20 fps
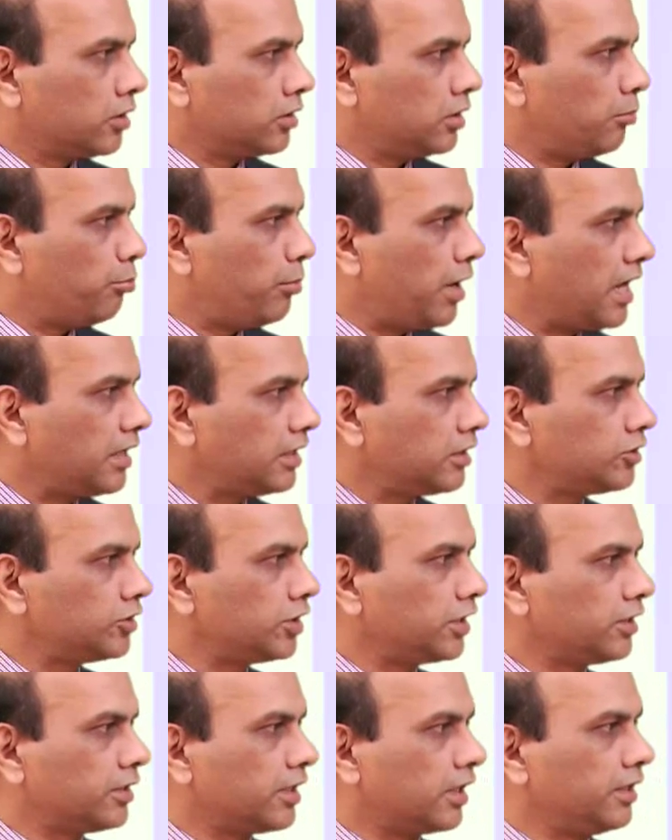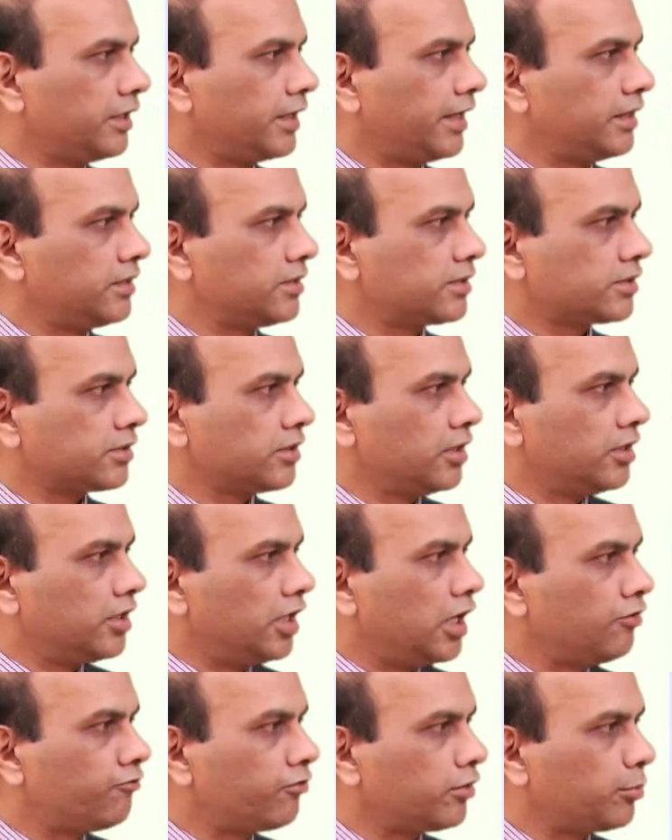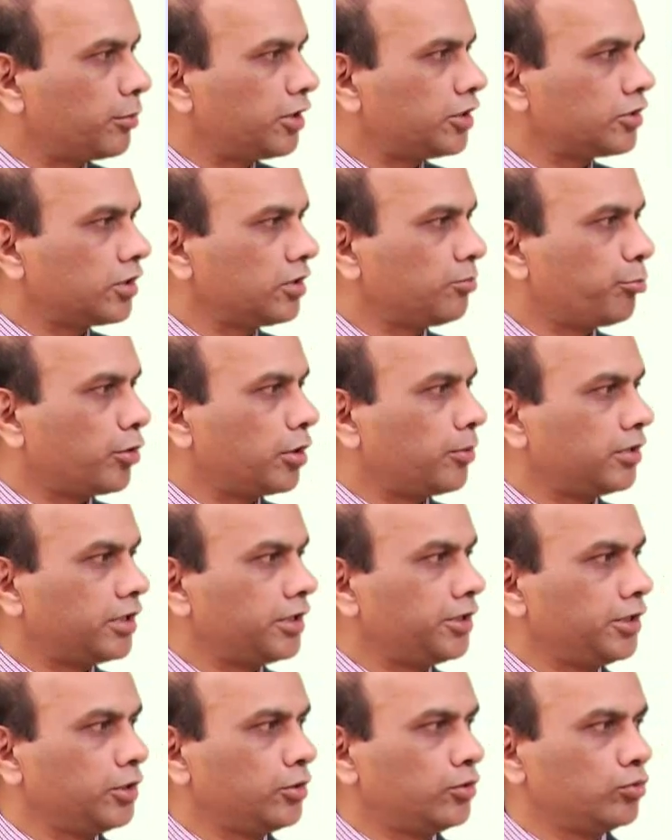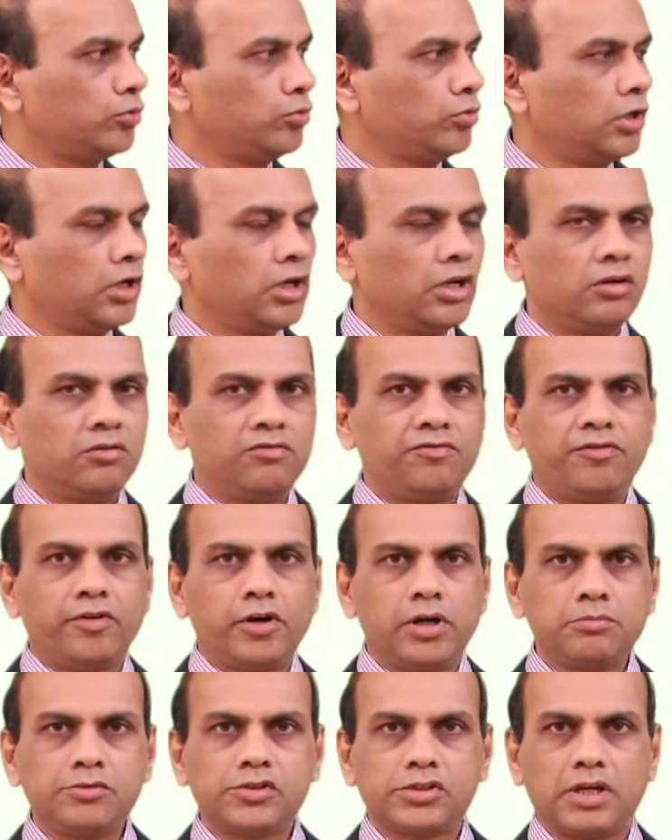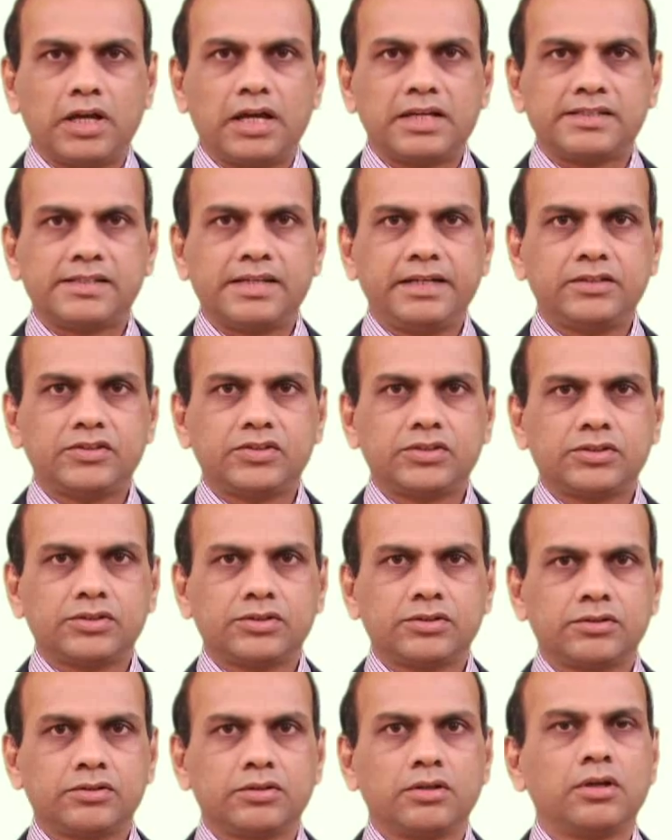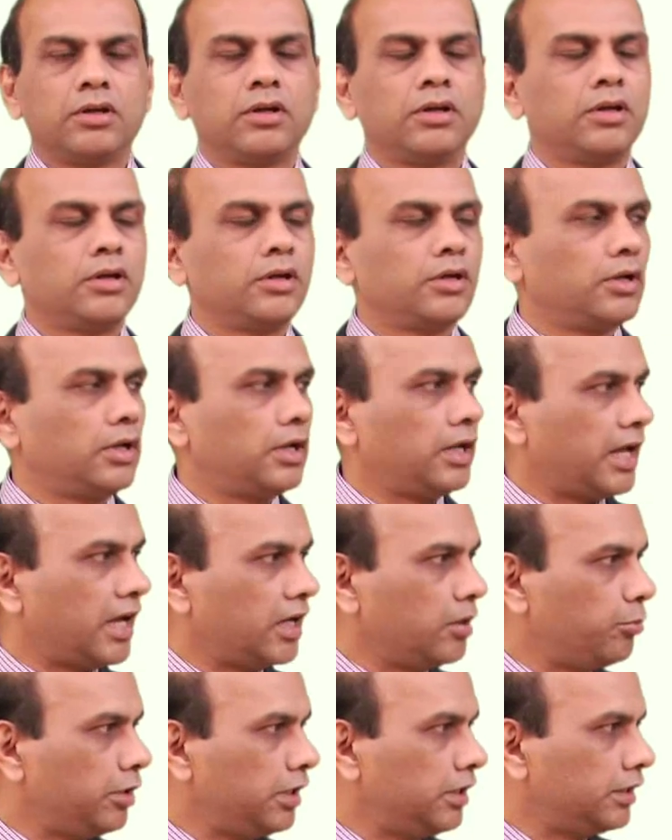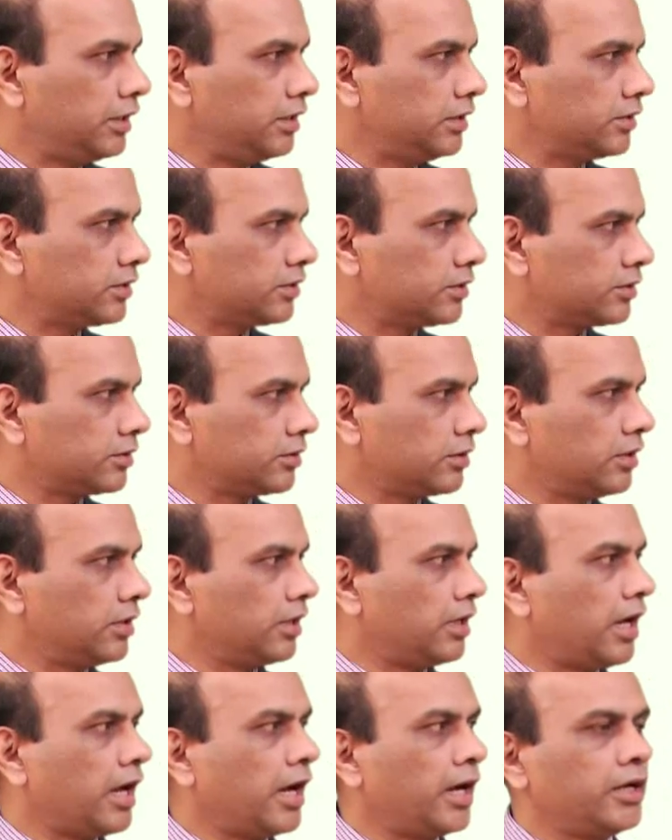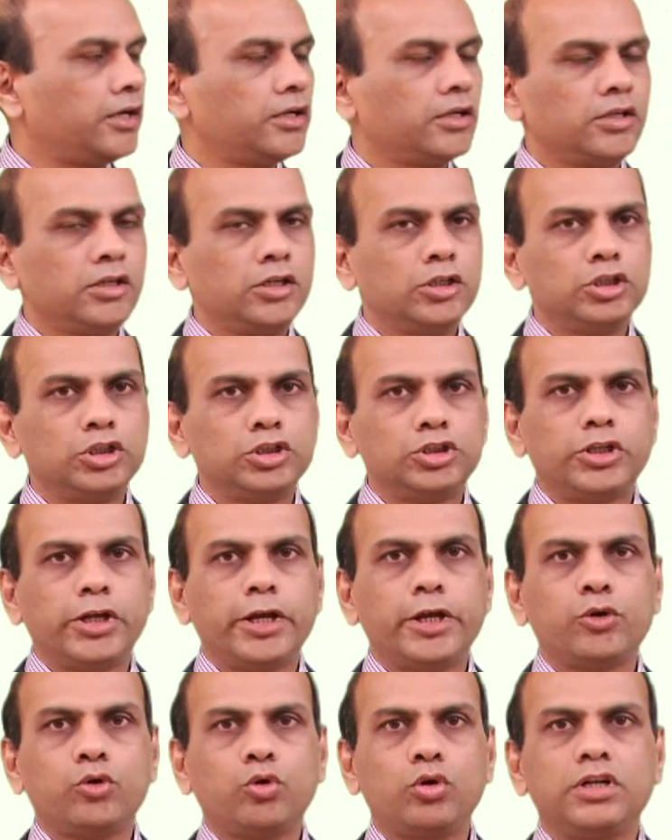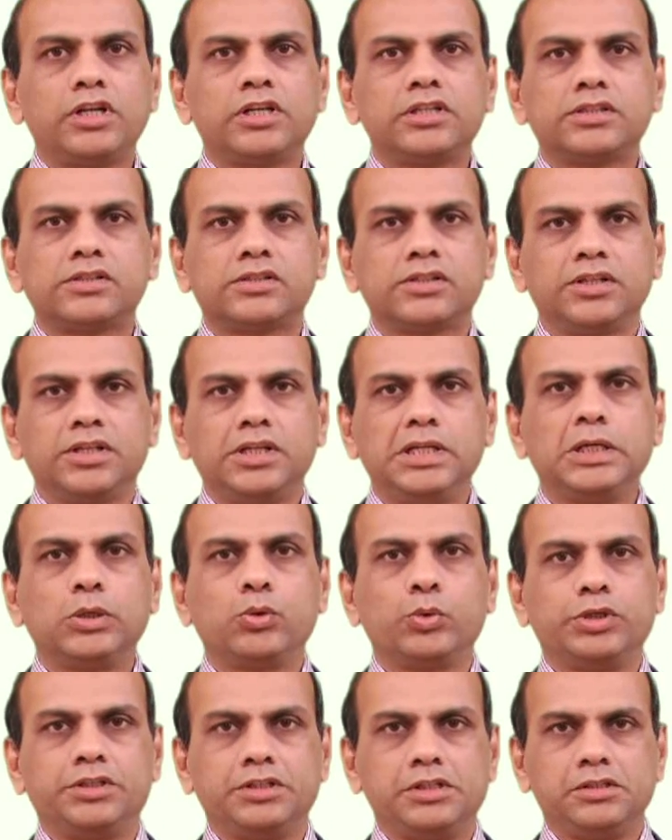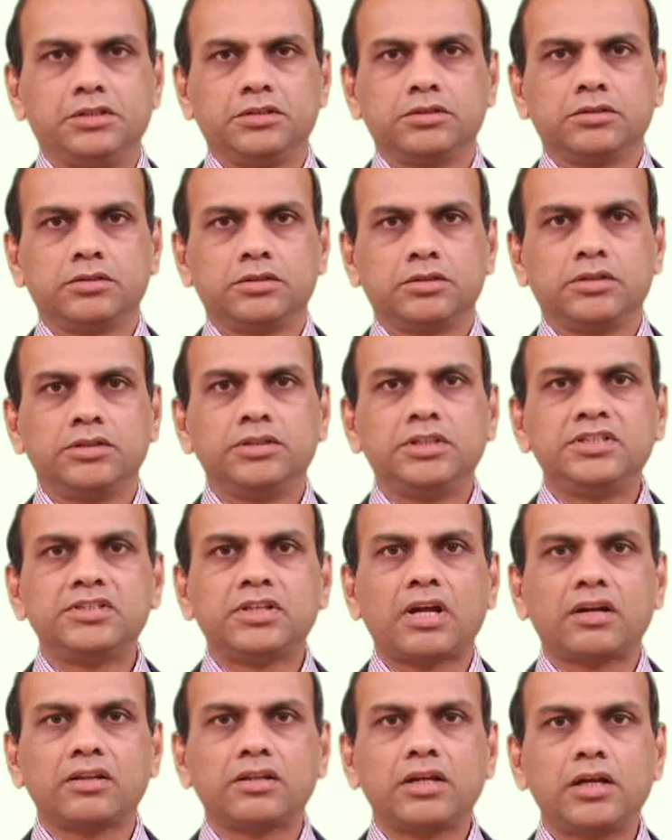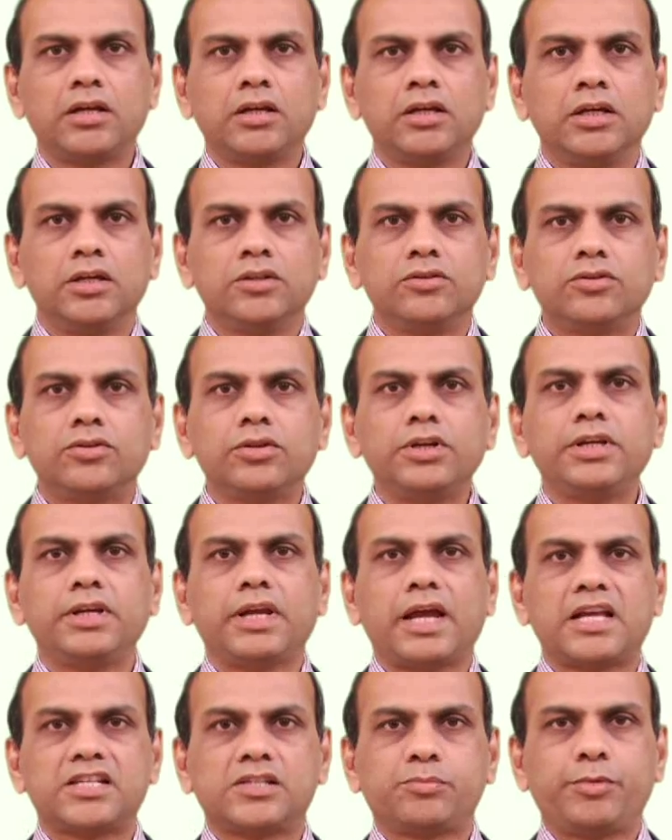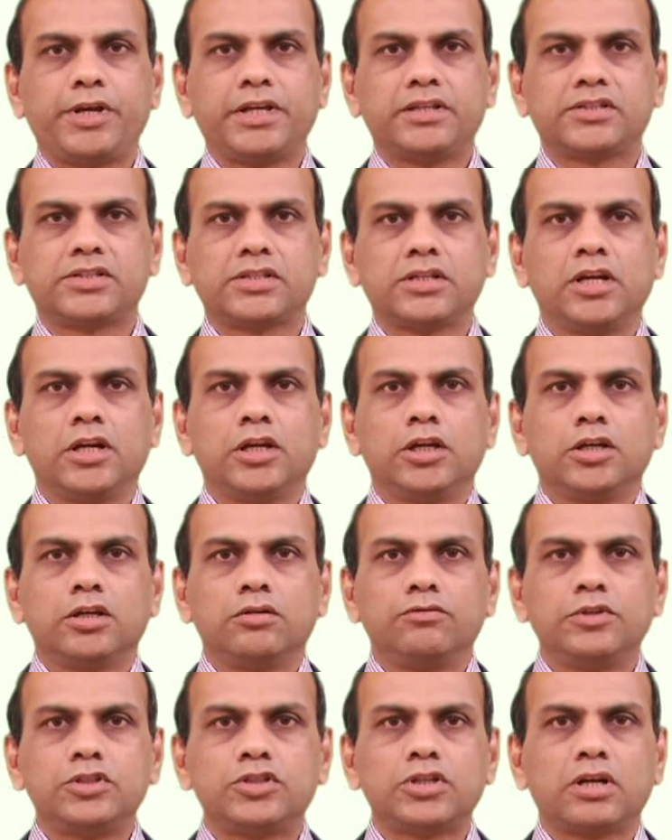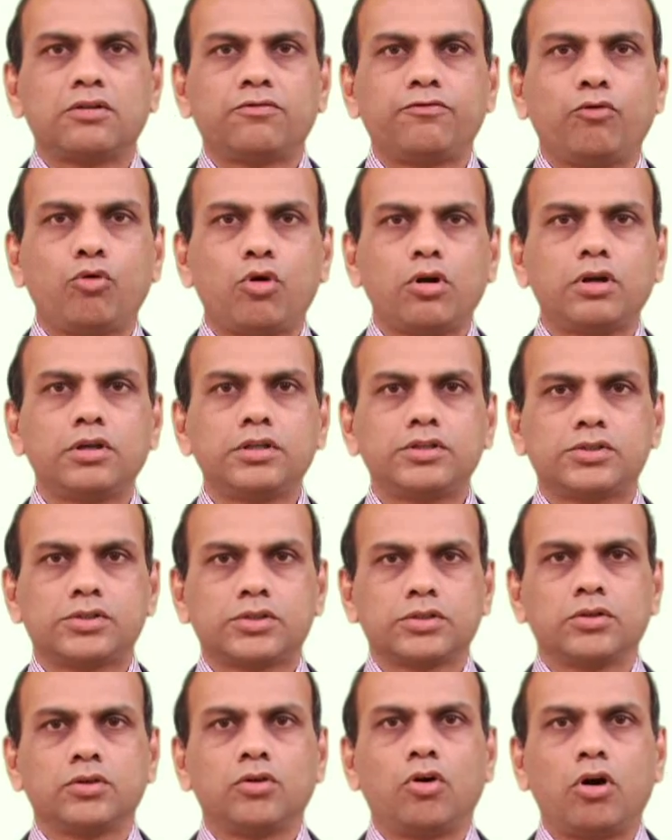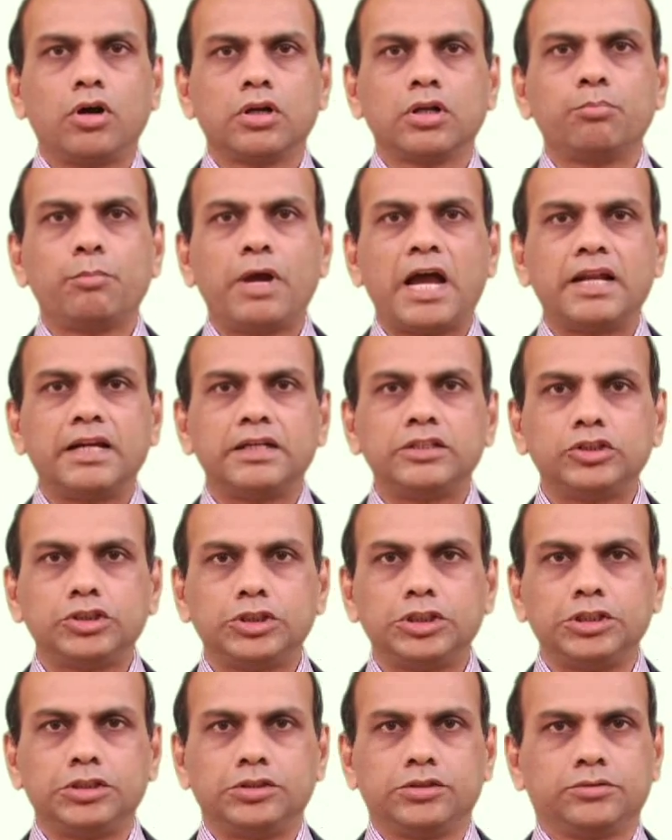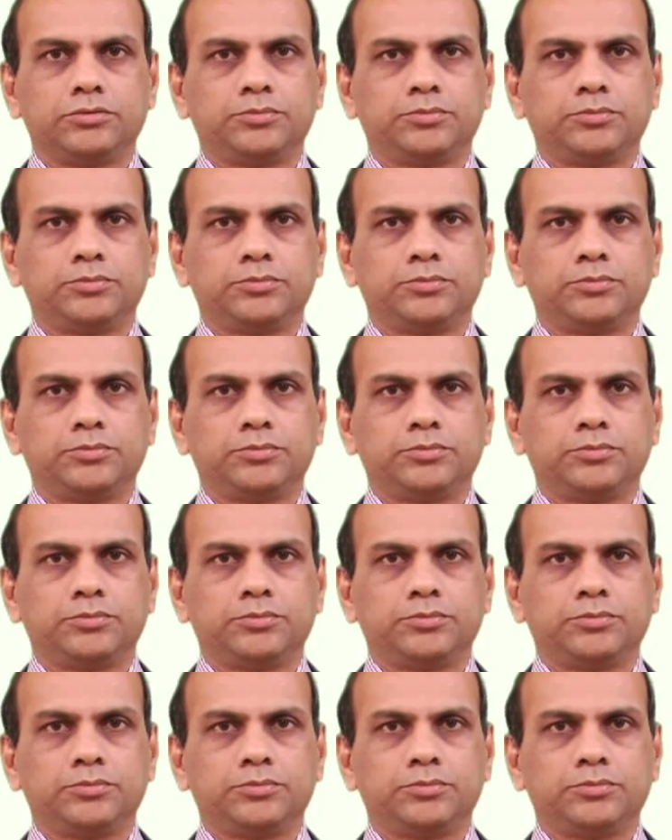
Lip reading: The balance sheet contains information pertaining to firm's assets, liabilities and shareholders' equity. These are the three aspects which are focused on a balance sheet.